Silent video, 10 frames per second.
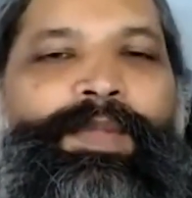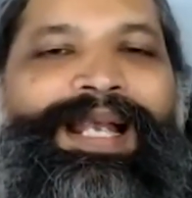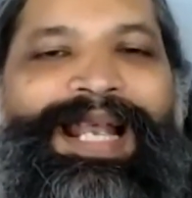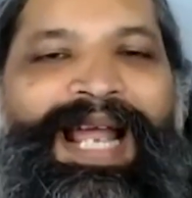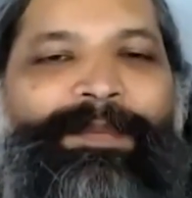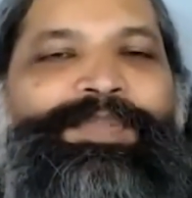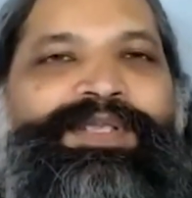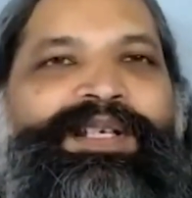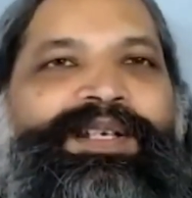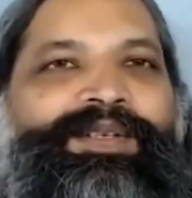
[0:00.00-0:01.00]

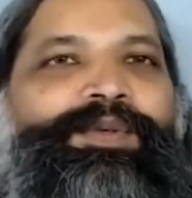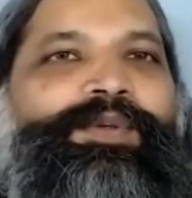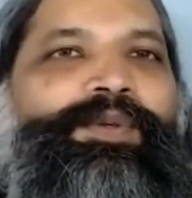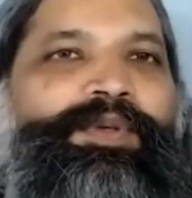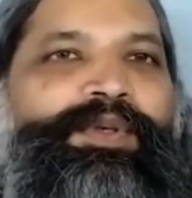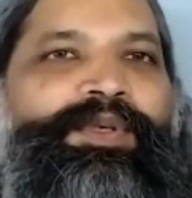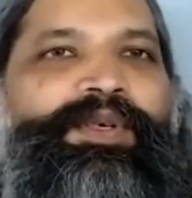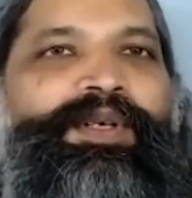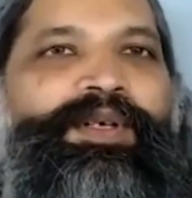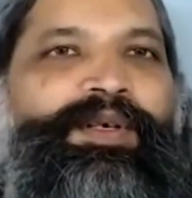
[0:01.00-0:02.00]
lapse into
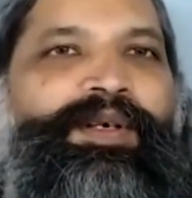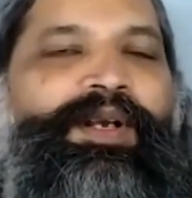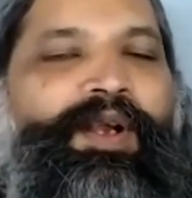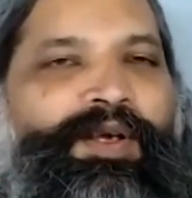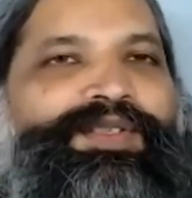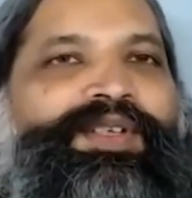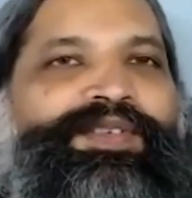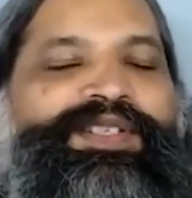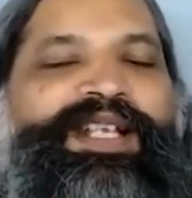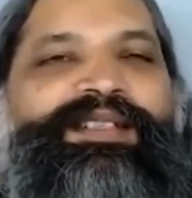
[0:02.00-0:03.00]
loss of
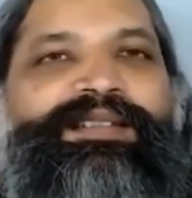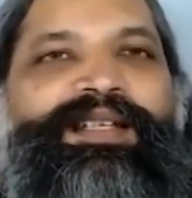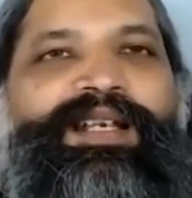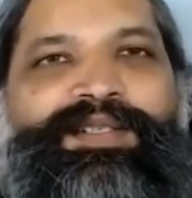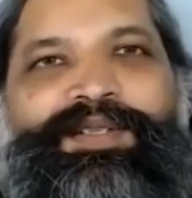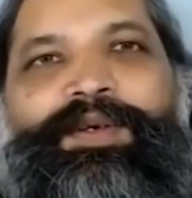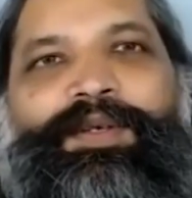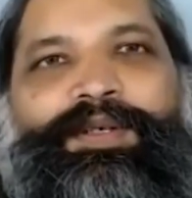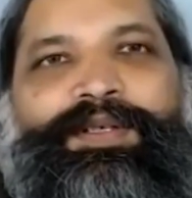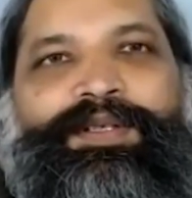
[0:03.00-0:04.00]
strength, and so
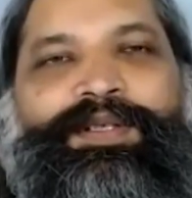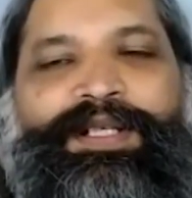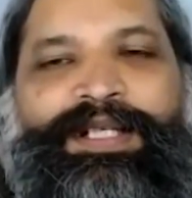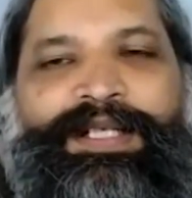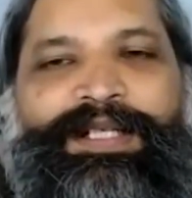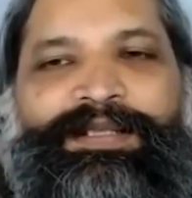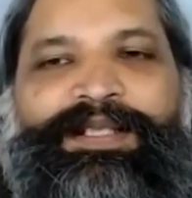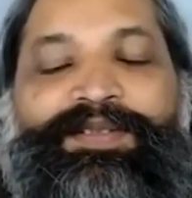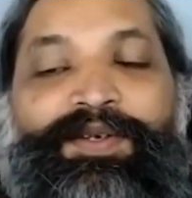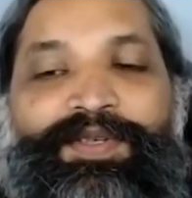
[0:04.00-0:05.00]
on.
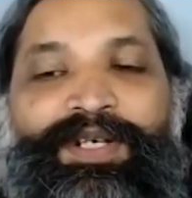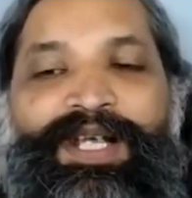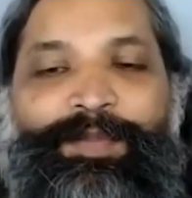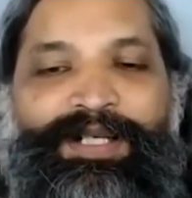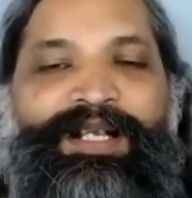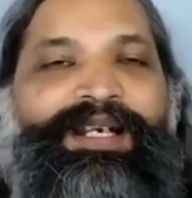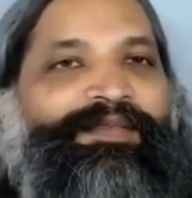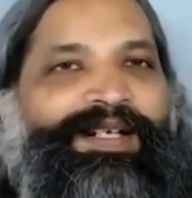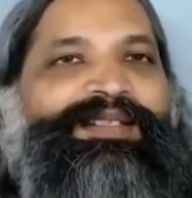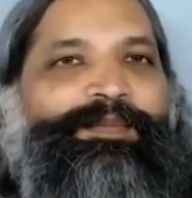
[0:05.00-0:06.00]
This also can be done in a
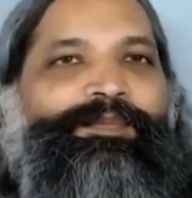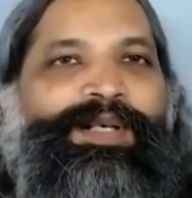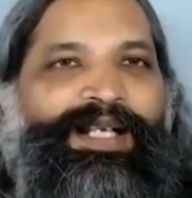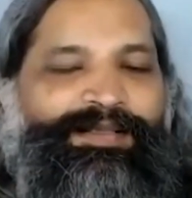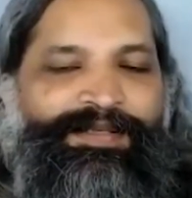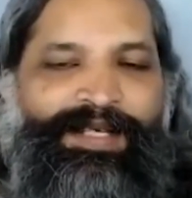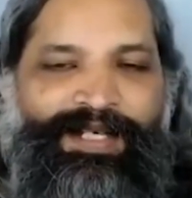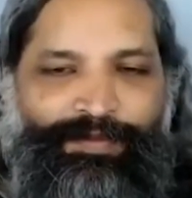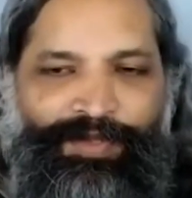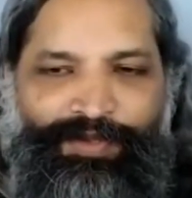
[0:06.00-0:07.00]
very simple
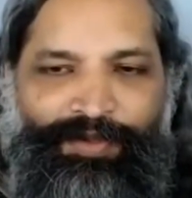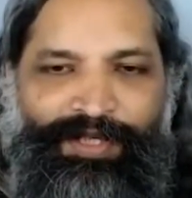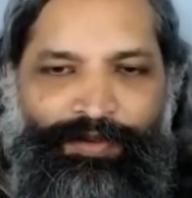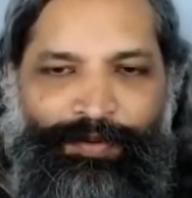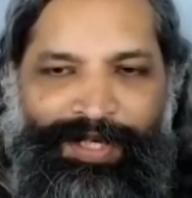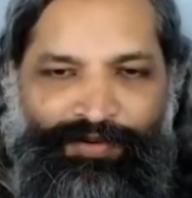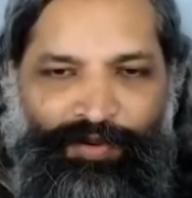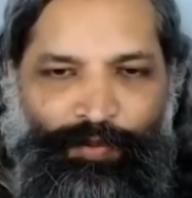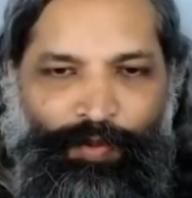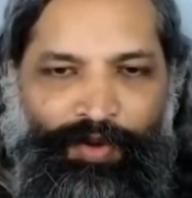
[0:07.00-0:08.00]
exercise, which you can do as
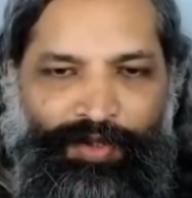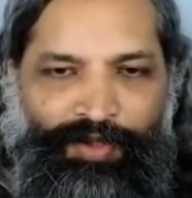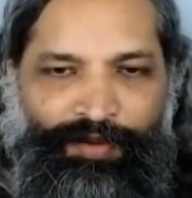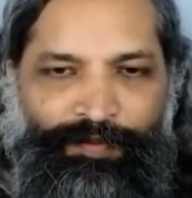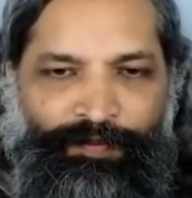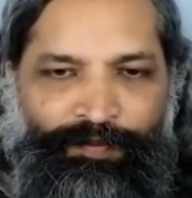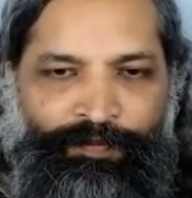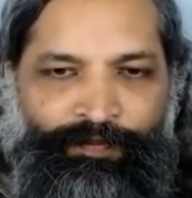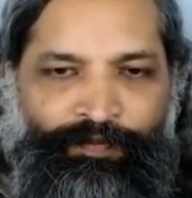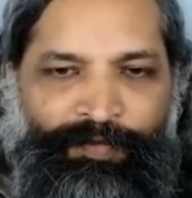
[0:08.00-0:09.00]
you walk.
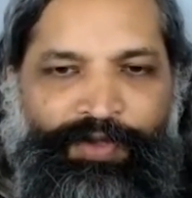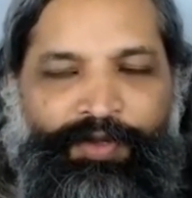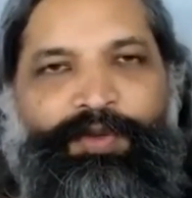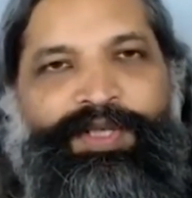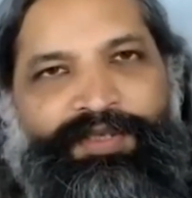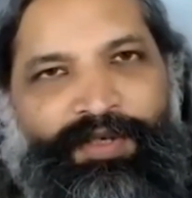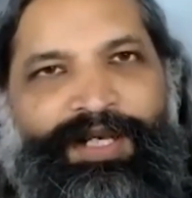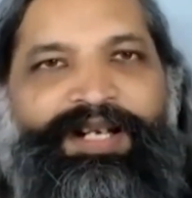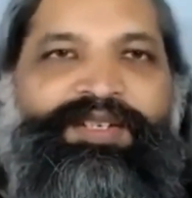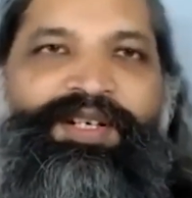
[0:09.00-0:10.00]
You notice your
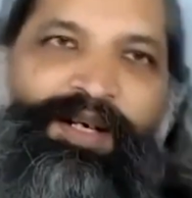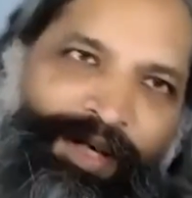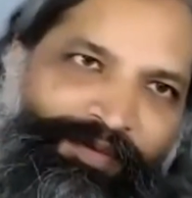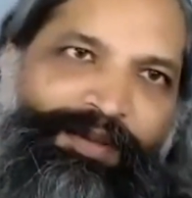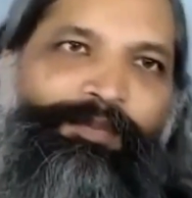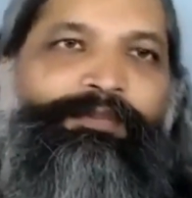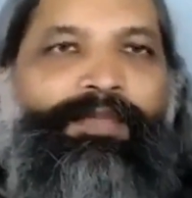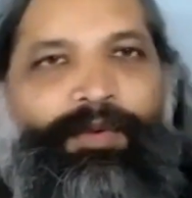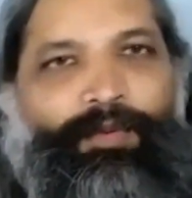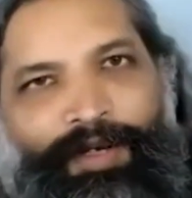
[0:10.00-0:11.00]
natural way of the
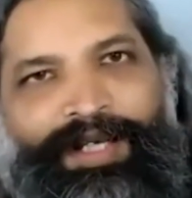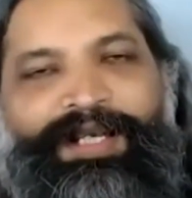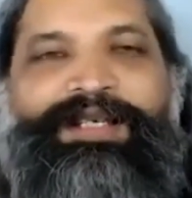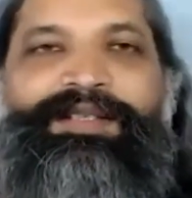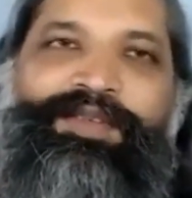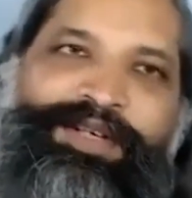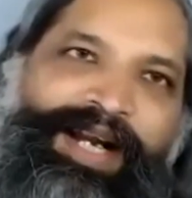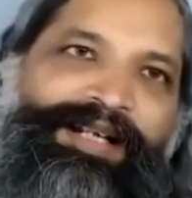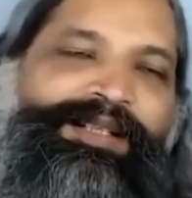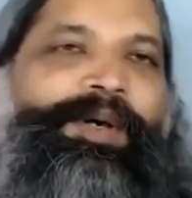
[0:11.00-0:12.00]
walking is to
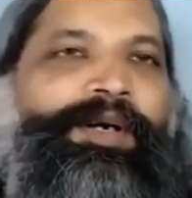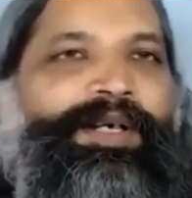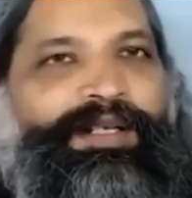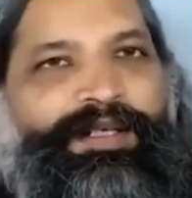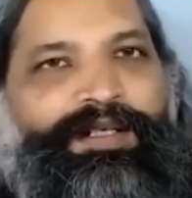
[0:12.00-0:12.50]
drag the body.